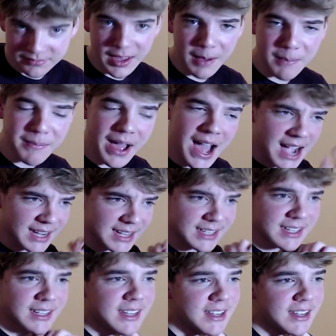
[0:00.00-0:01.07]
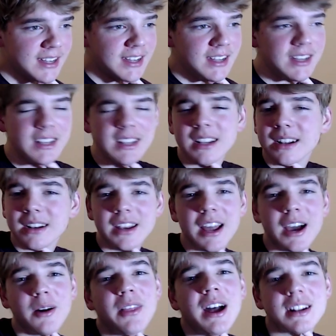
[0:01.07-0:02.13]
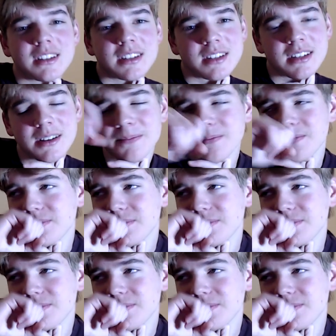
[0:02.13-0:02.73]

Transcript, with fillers: I'm back. Now that's,